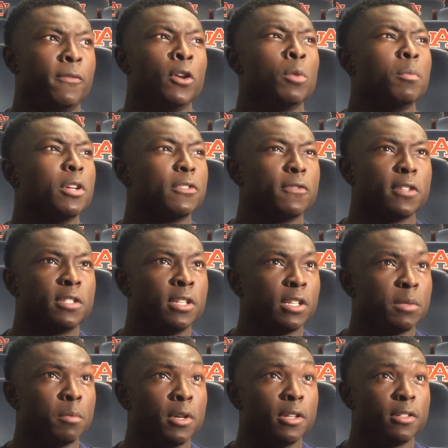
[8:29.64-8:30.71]
filmed us for
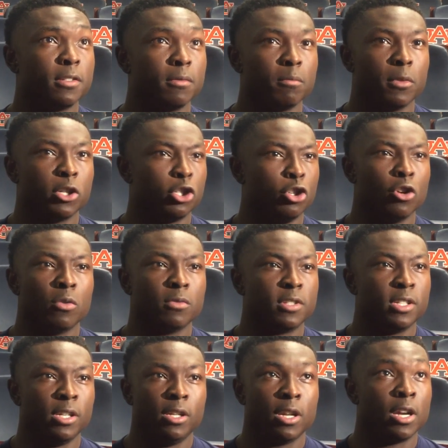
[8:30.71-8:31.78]
6 months, but you don't
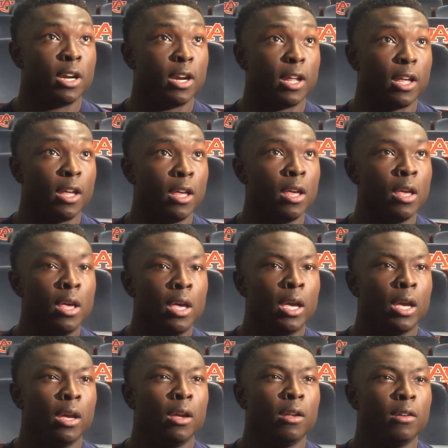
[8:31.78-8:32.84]
see none of that.
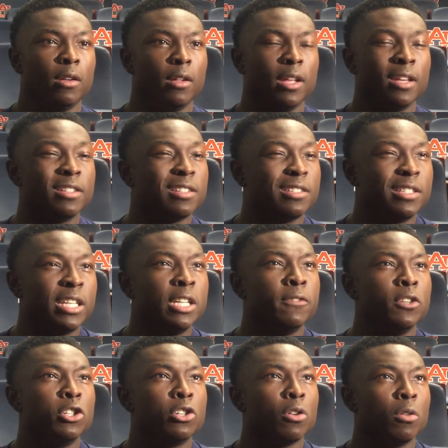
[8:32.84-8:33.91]
And it's a
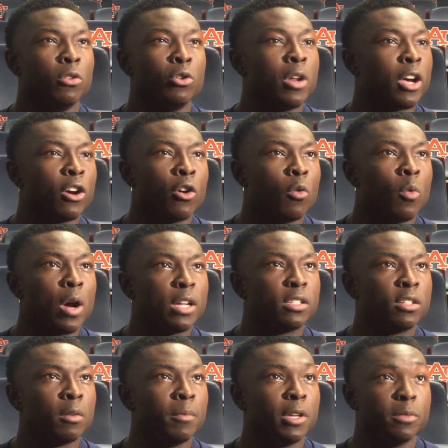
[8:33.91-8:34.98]
TV show. You're not going to watch
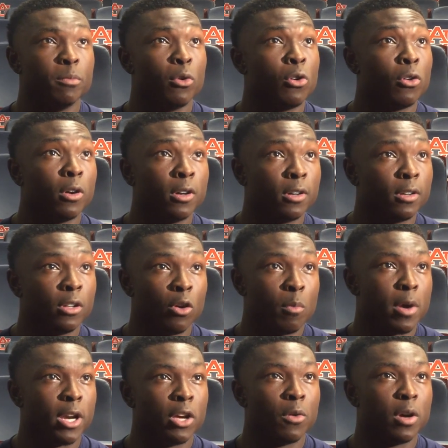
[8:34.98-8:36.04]
something that's boring.
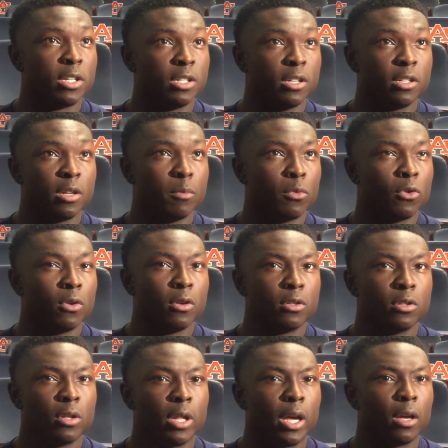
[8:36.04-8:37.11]
Nobody going to watch nothing that's boring.
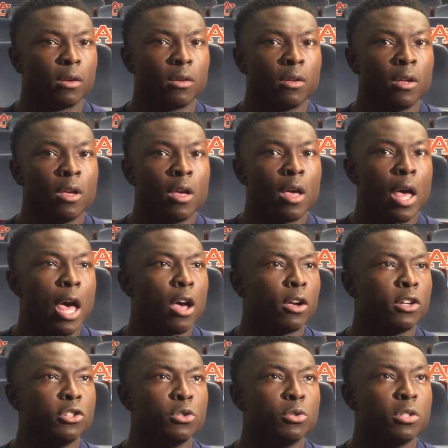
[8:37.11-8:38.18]
So, like, how
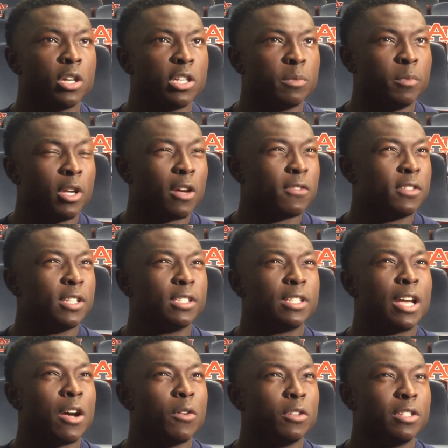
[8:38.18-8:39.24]
could you judge me off 6
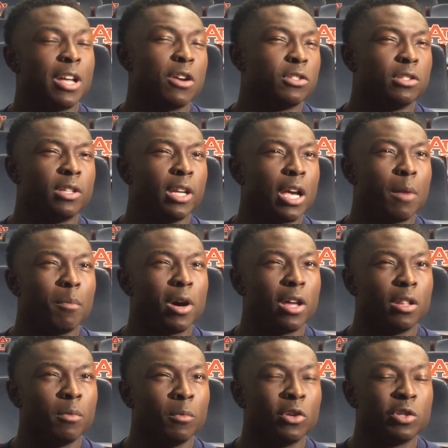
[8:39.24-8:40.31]
hours? That was the thing I
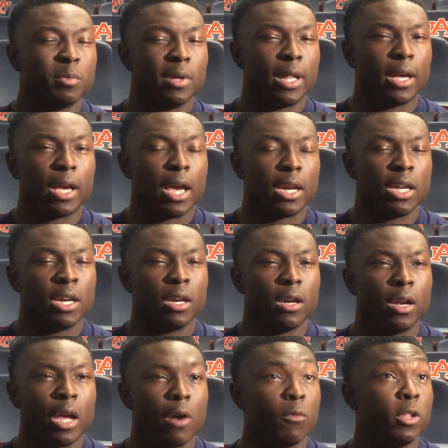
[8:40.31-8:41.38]
bothered most, but like at the end
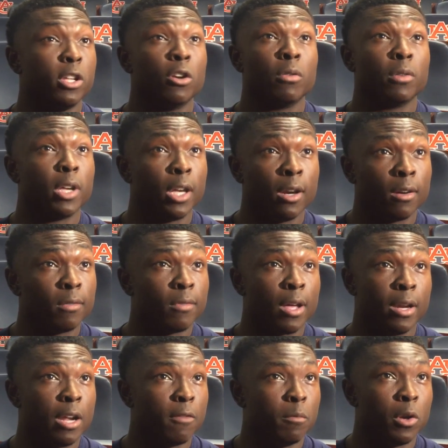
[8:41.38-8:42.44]
of the day, I really don't care.
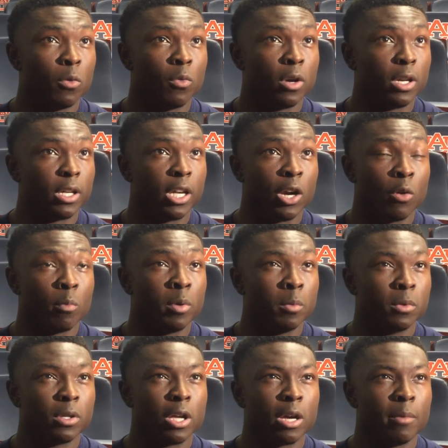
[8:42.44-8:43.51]
I've never been one to care what
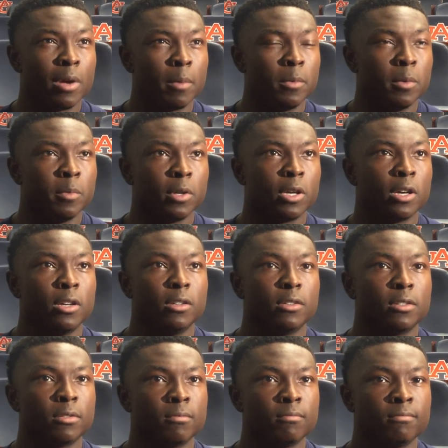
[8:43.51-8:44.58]
people thought about me
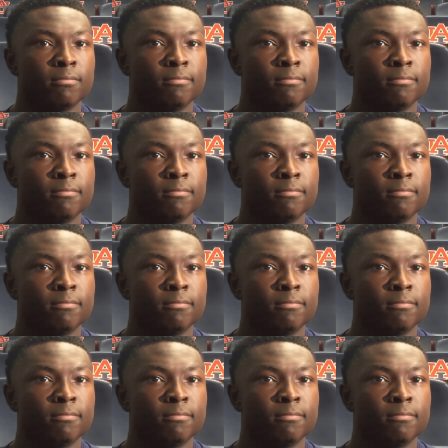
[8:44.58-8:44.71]
because